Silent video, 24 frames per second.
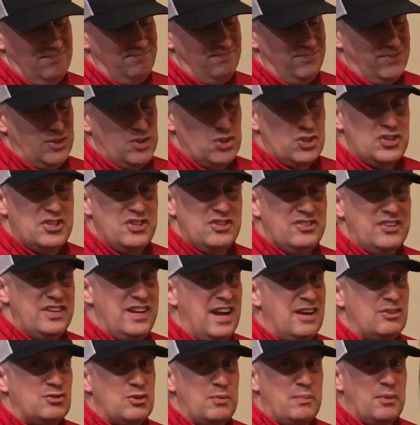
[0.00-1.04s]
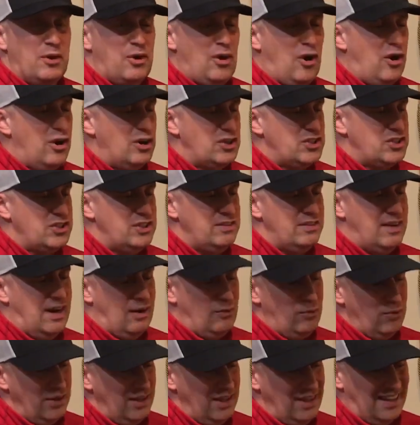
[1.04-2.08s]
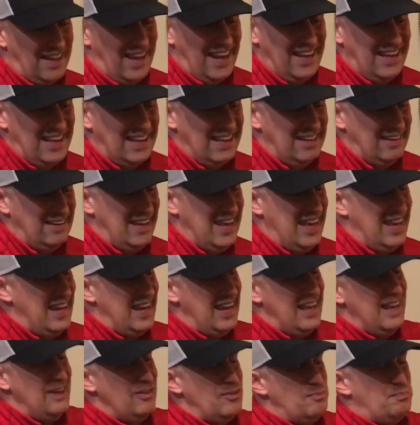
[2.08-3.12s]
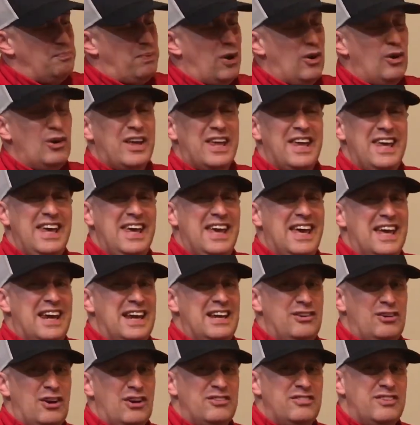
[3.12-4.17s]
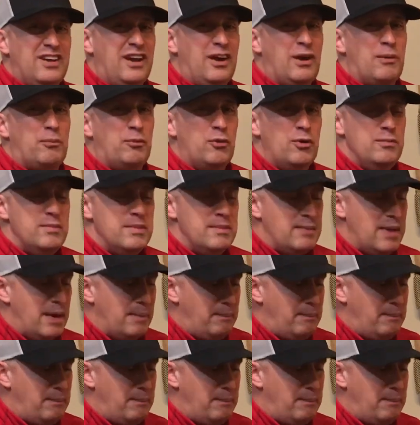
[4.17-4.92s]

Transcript: just as an extra precaution. I really like it. It is bulky and it does take up room in my